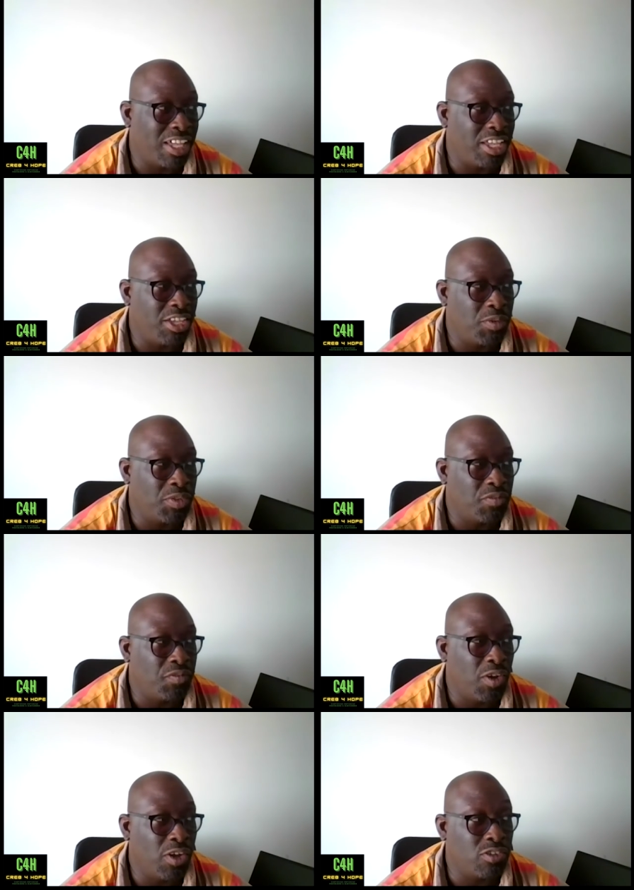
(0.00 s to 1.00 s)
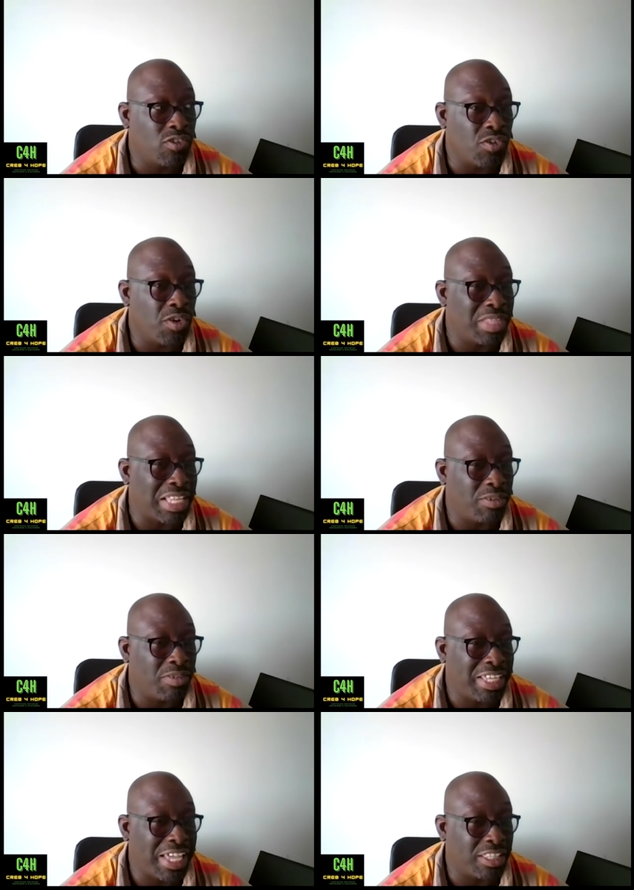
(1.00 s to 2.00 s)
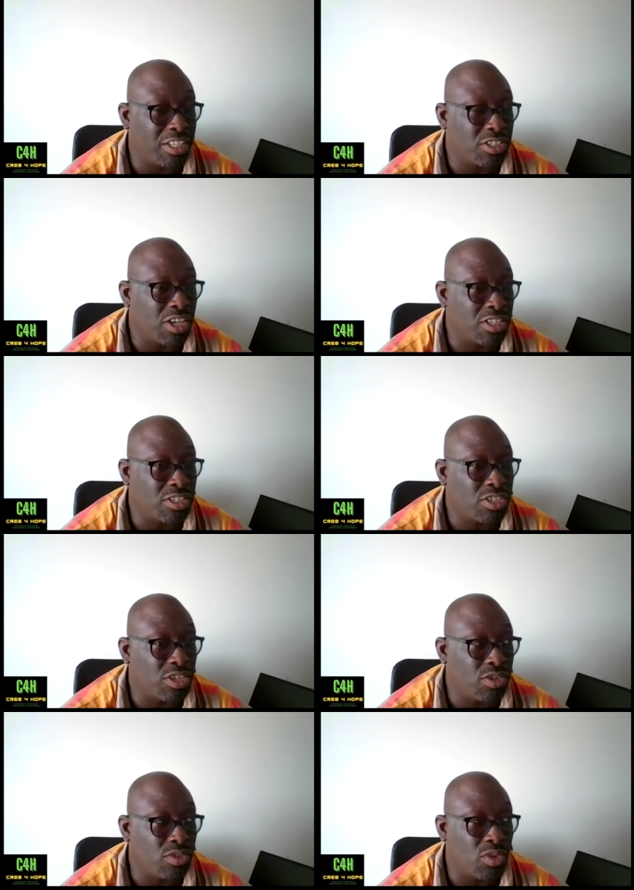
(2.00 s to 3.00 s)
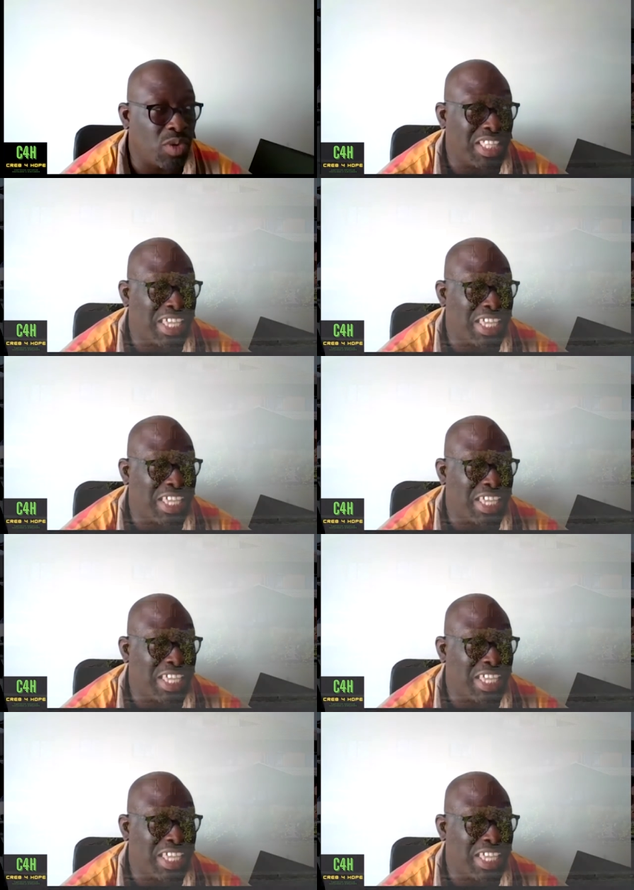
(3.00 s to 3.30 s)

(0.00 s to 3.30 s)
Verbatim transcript: I think you were the first group that didn't really get the chance to do